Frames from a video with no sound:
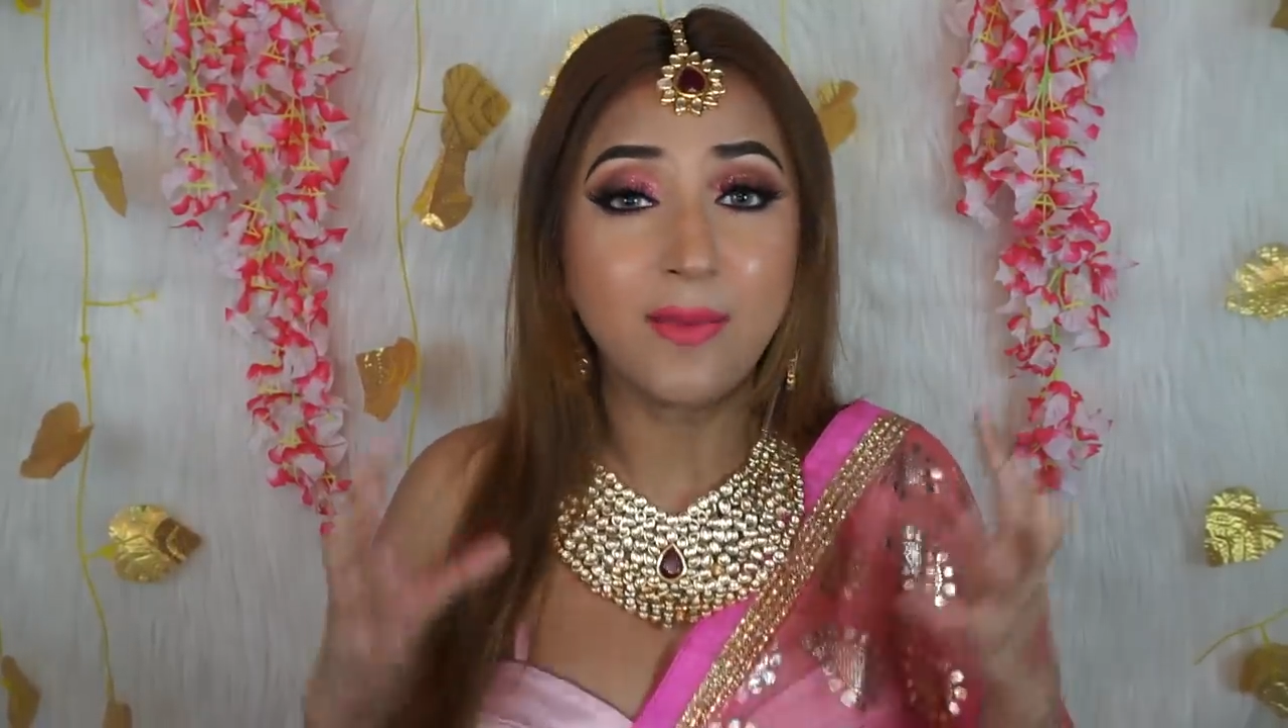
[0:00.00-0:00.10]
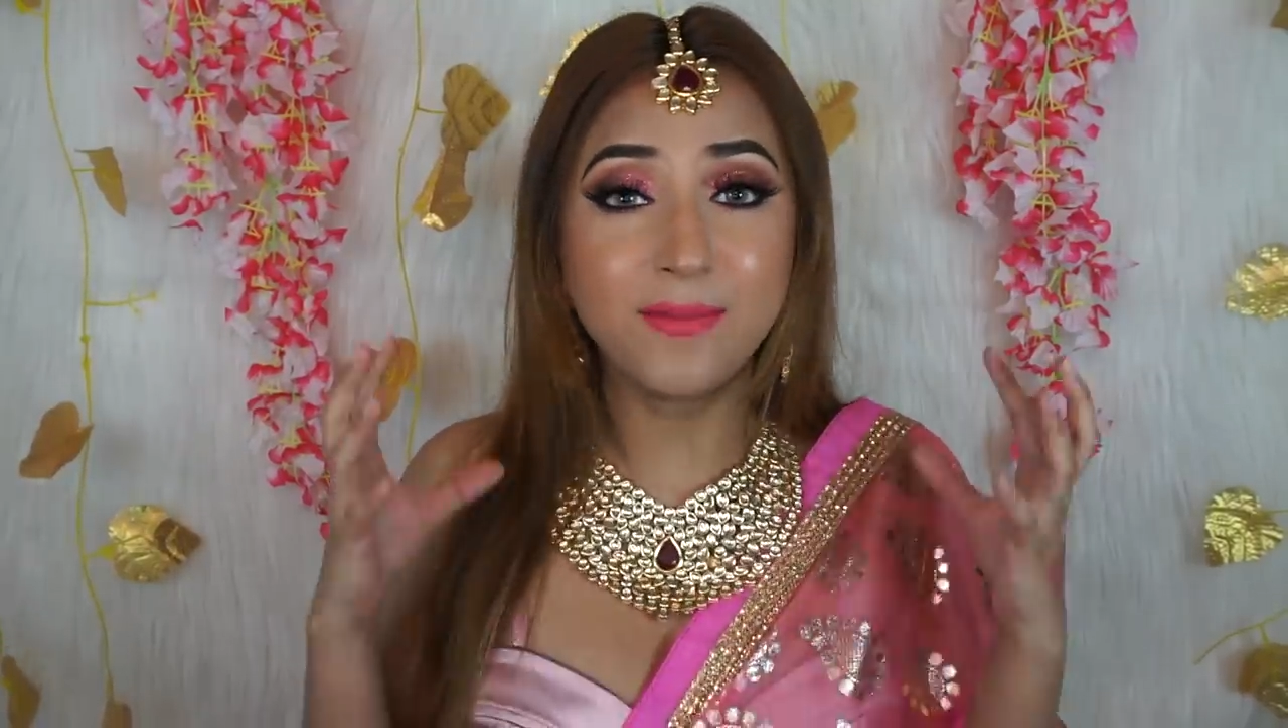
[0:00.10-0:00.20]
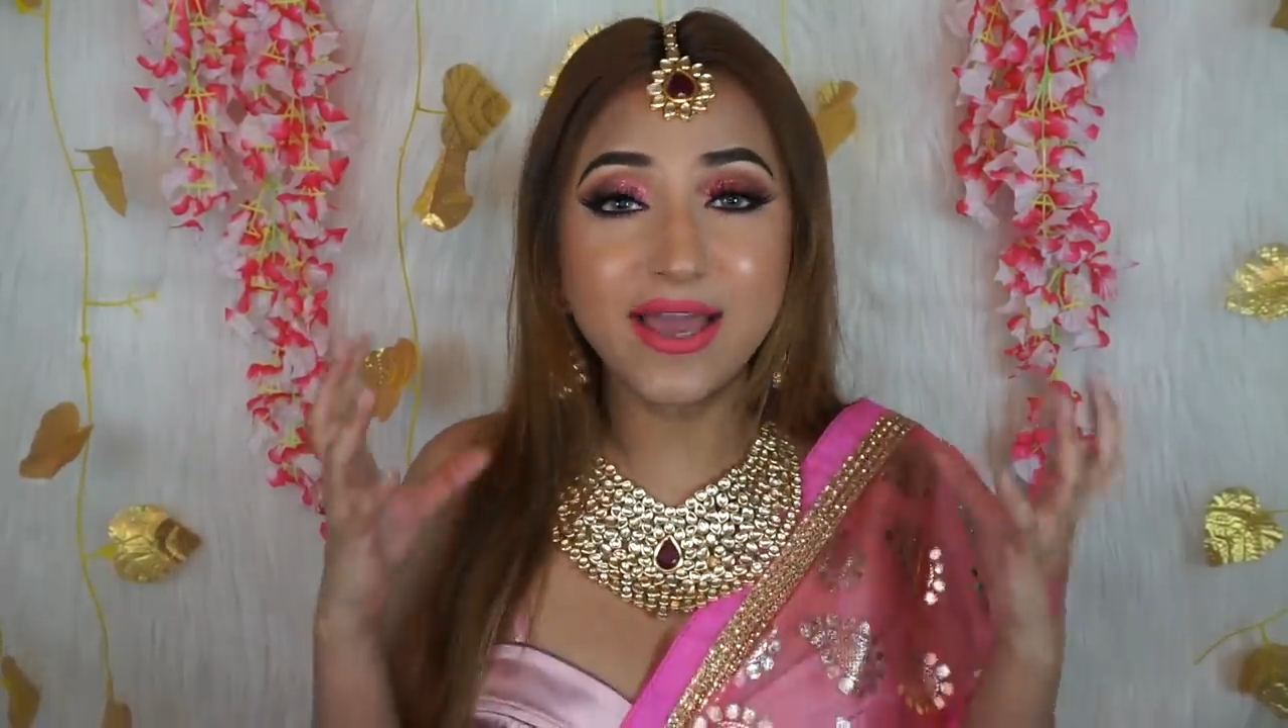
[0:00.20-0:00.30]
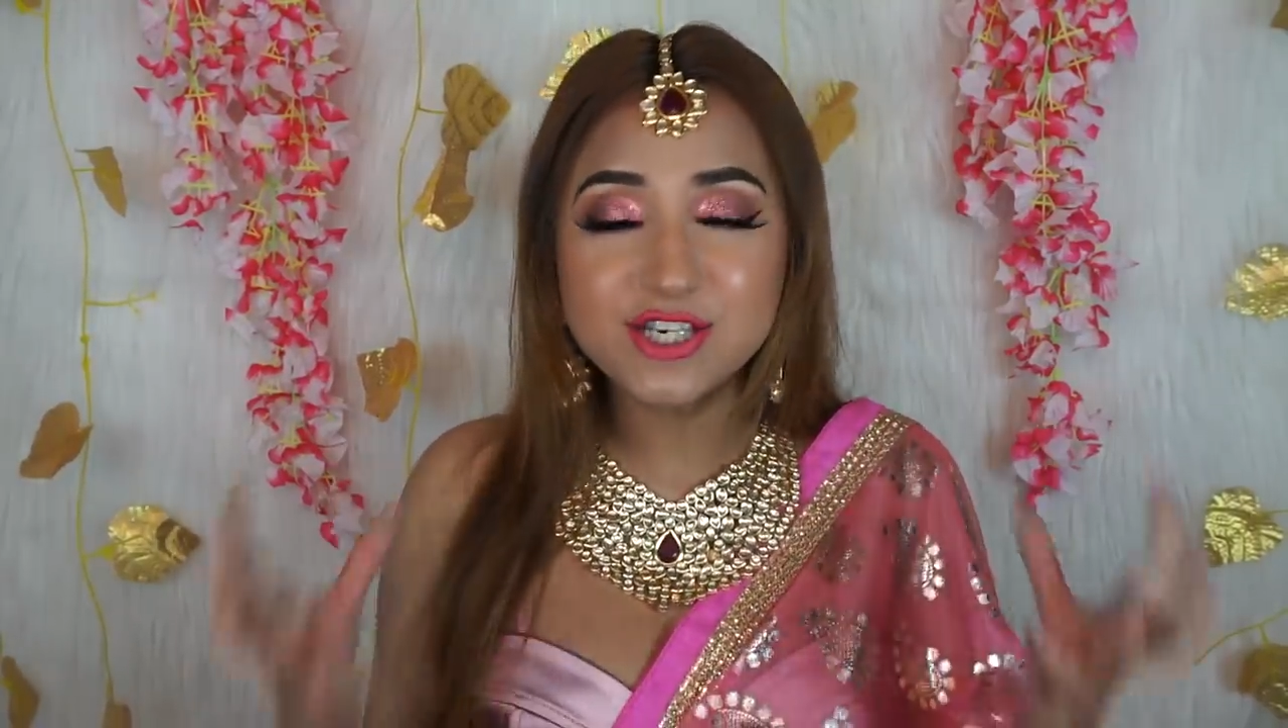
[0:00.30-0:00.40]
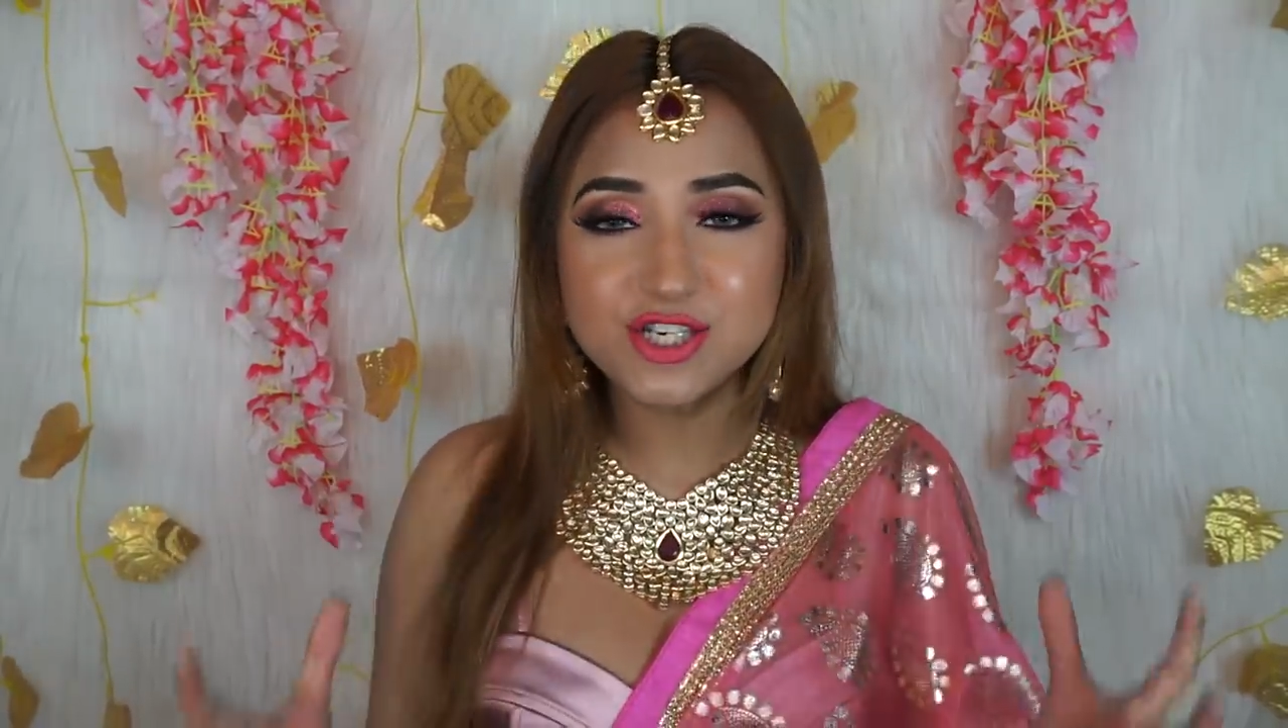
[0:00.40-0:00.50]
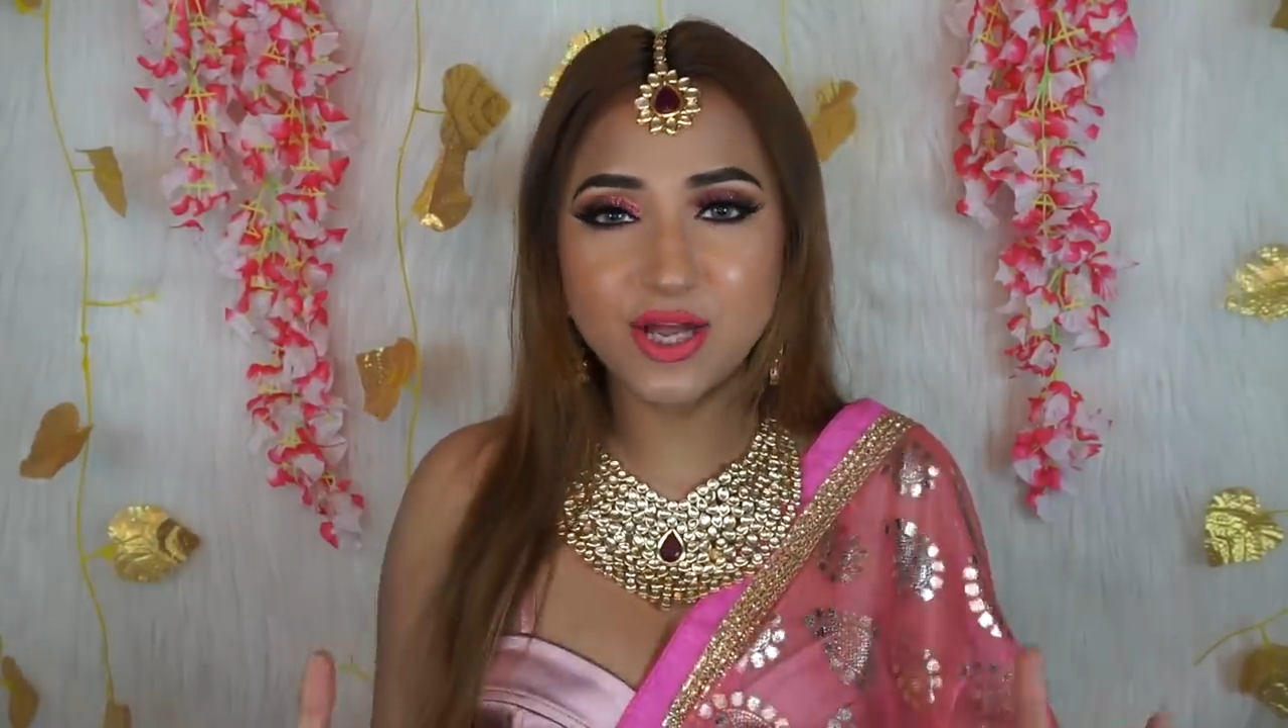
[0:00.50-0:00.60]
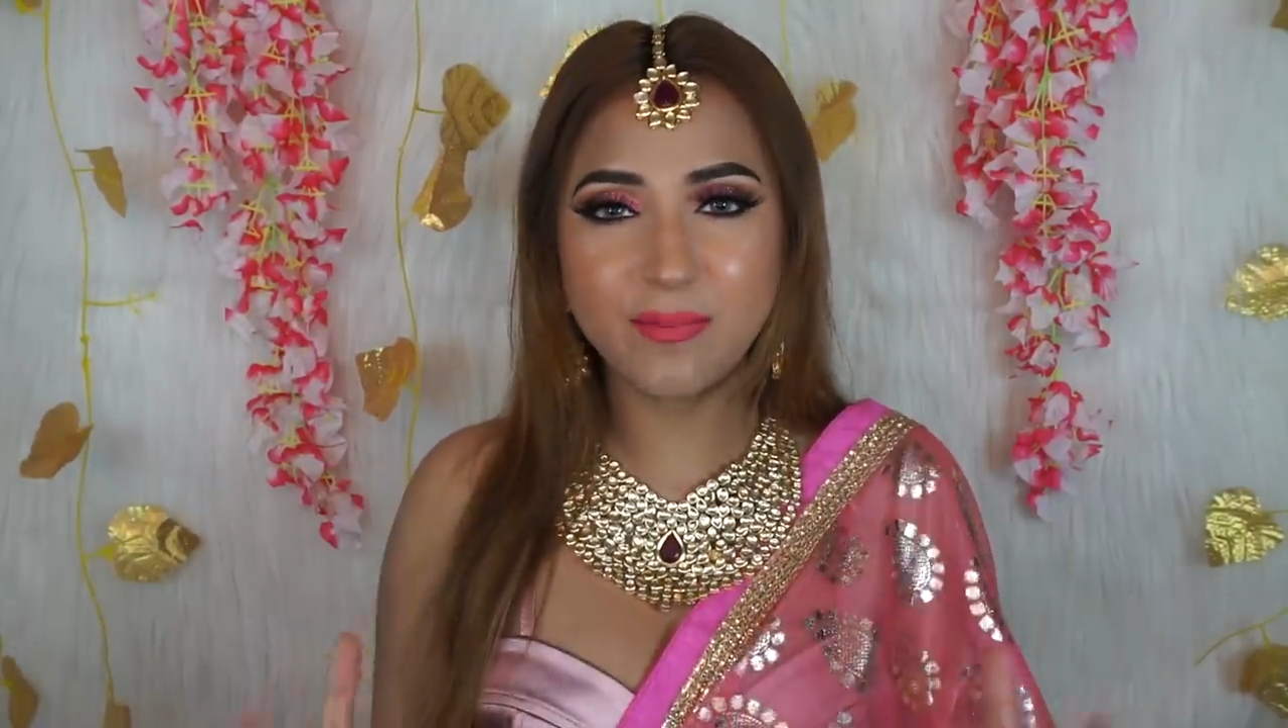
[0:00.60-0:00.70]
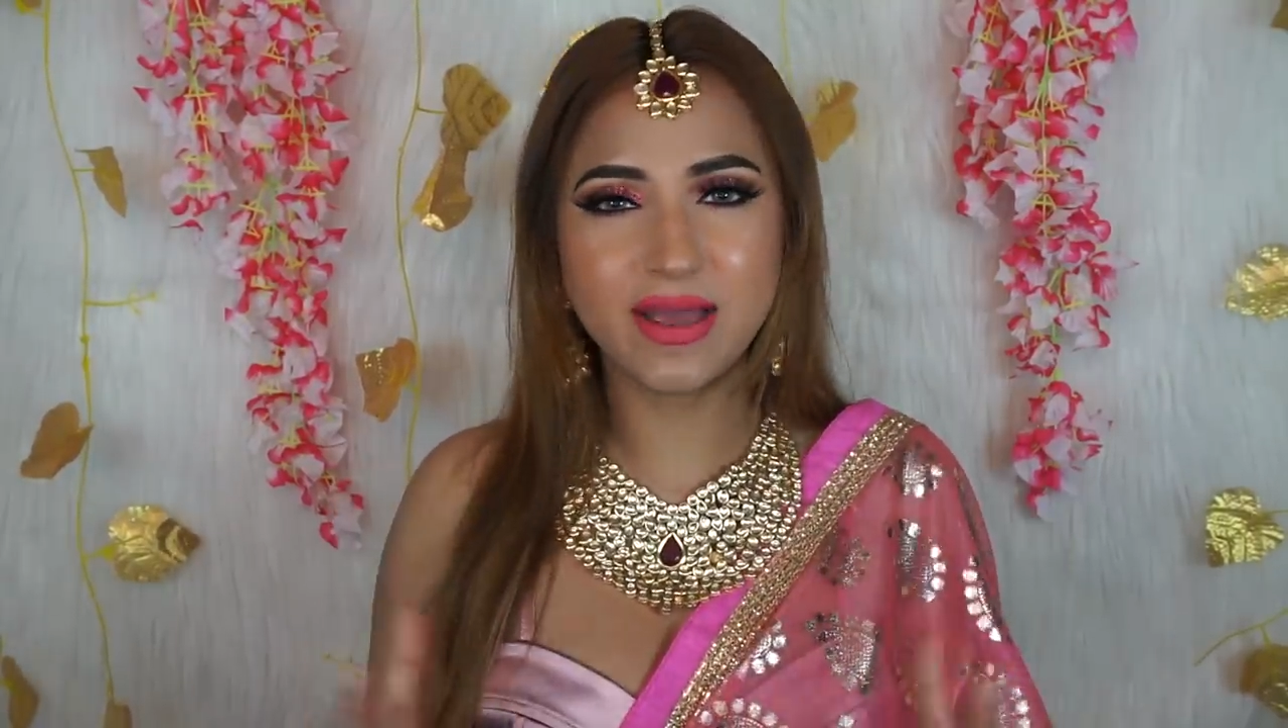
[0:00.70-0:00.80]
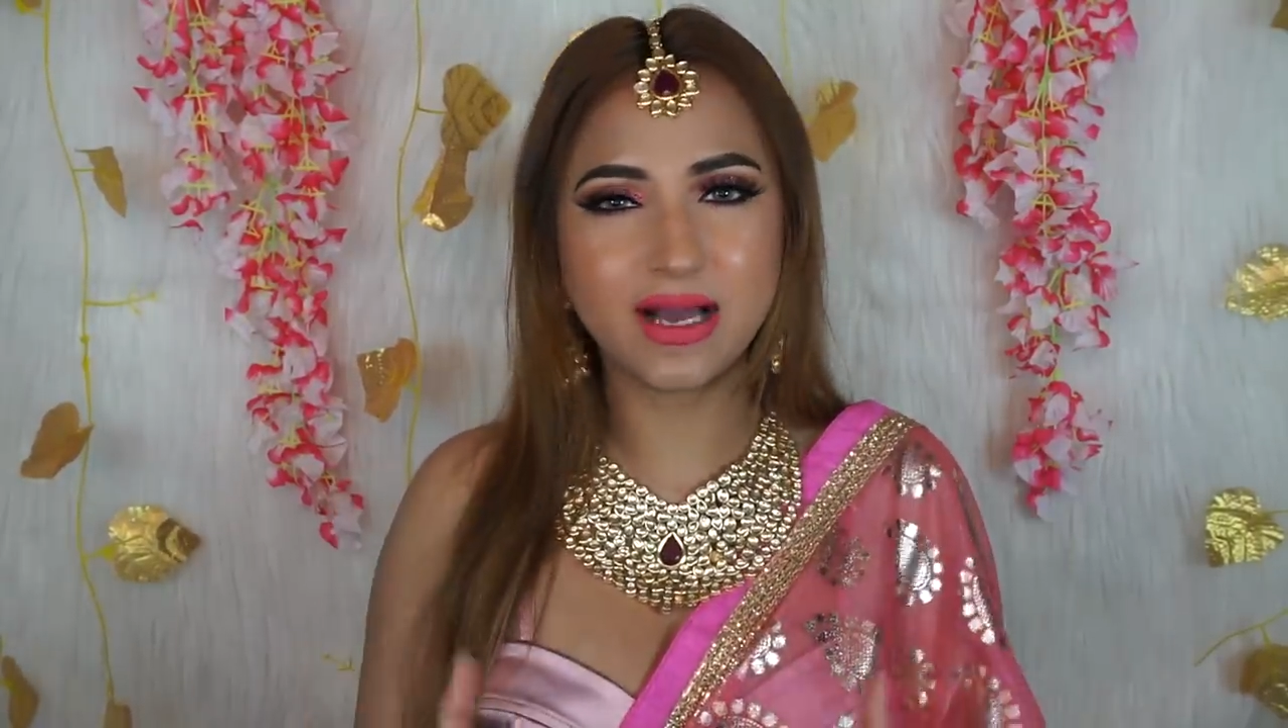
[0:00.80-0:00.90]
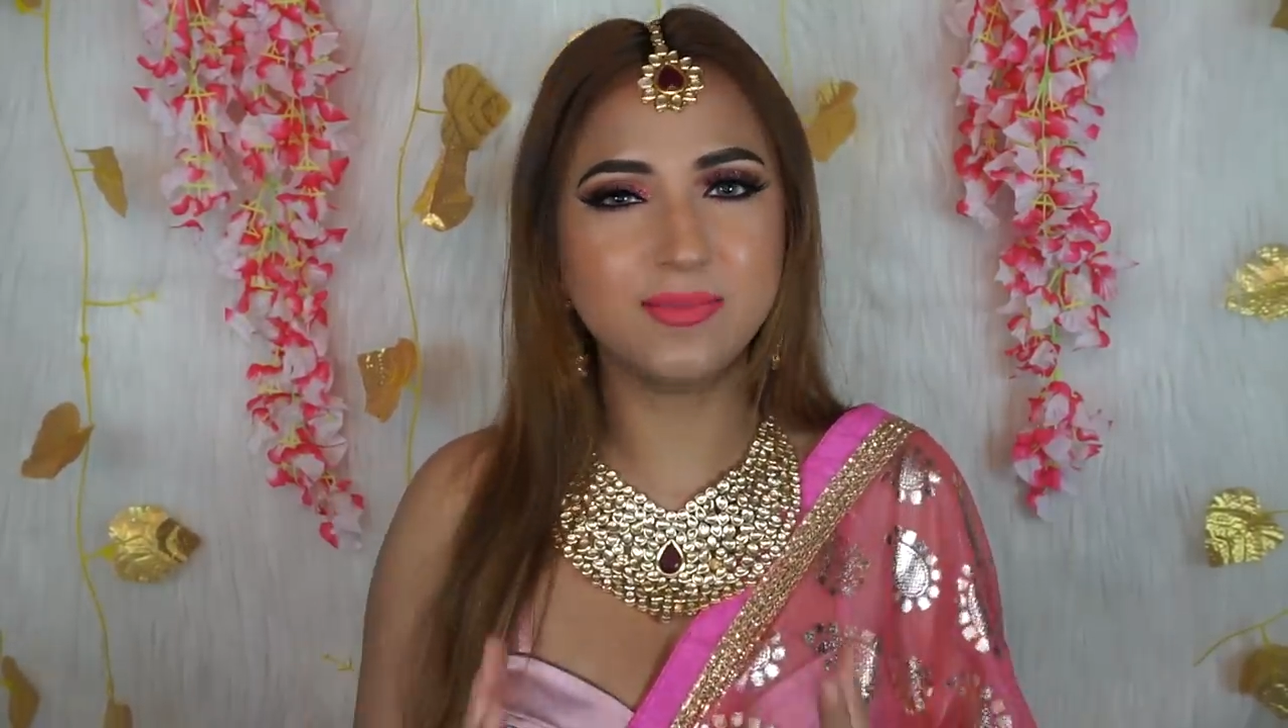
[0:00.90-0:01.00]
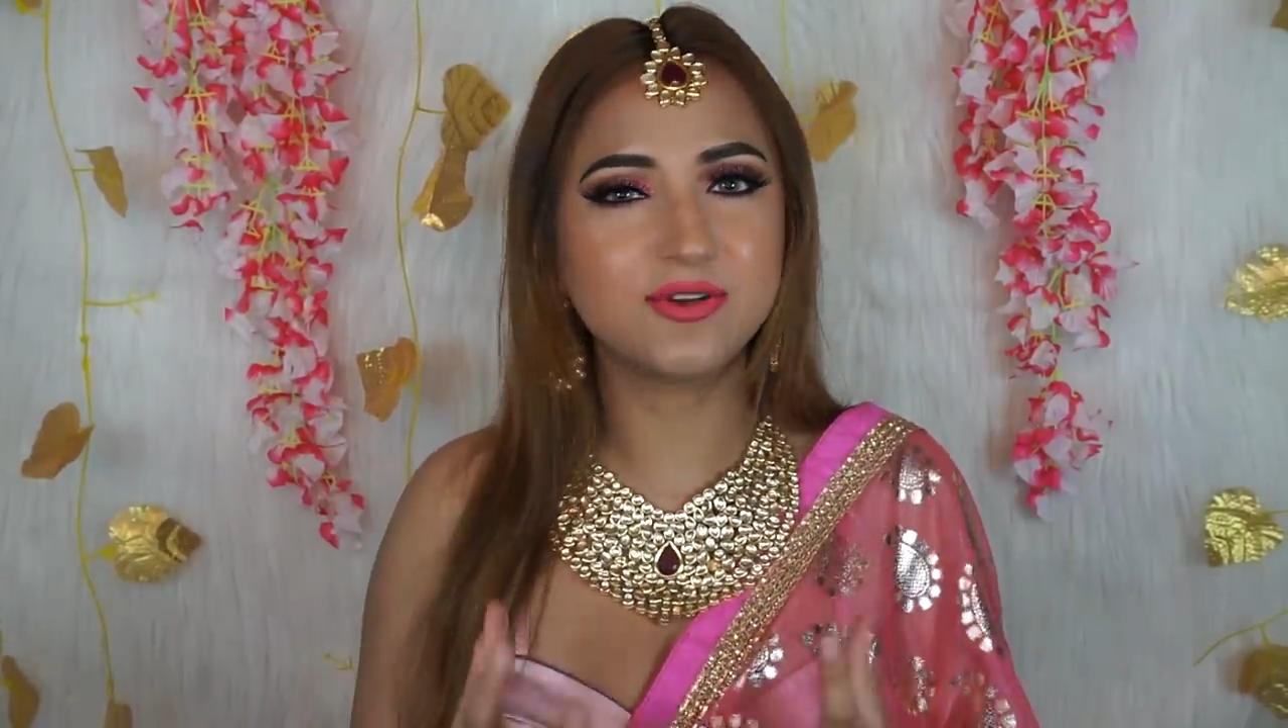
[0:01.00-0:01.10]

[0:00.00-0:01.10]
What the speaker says: Make sure your makeup